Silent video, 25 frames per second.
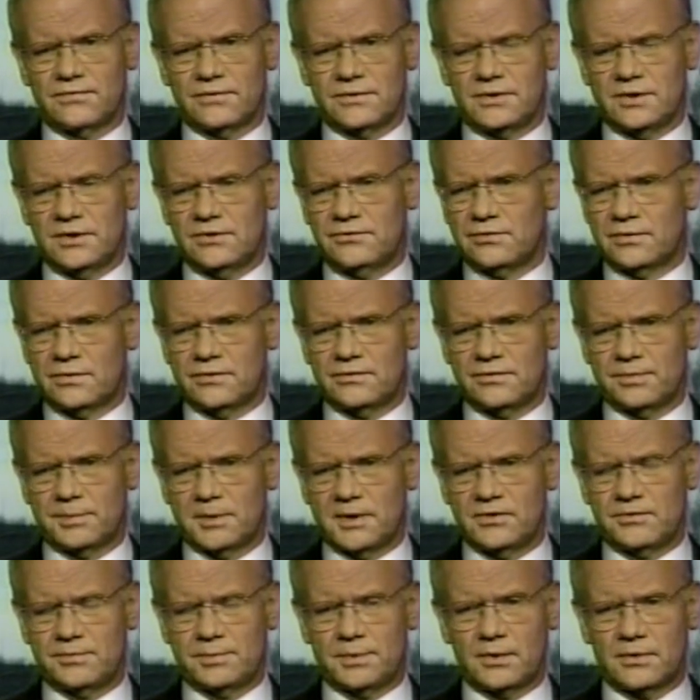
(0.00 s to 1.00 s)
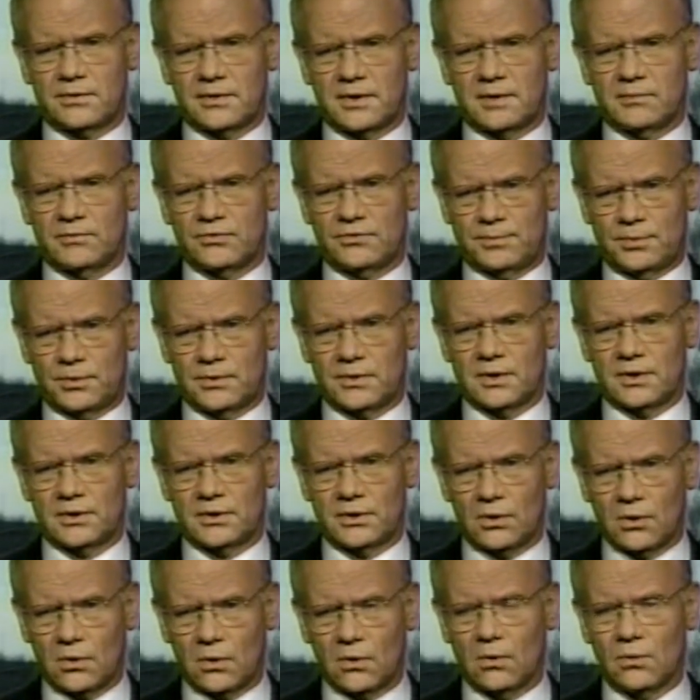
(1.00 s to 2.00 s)
the teacher in space program was put on
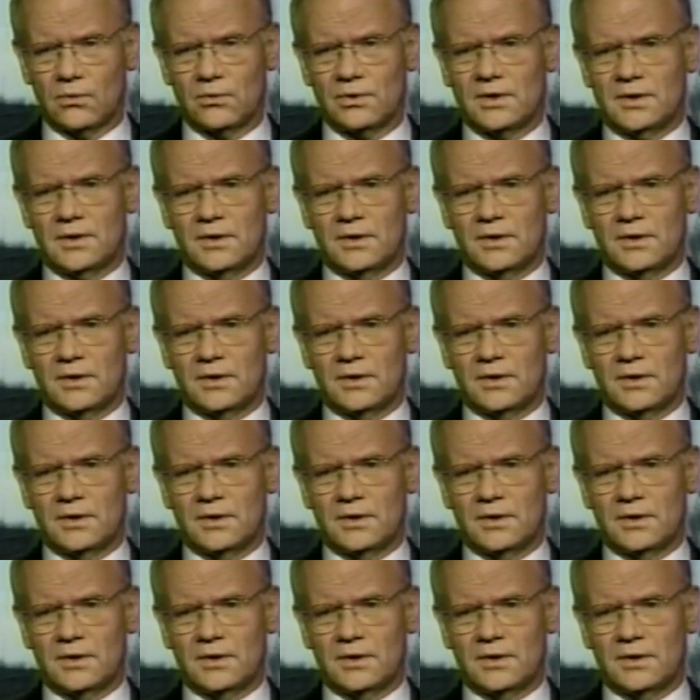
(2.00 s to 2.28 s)
hold.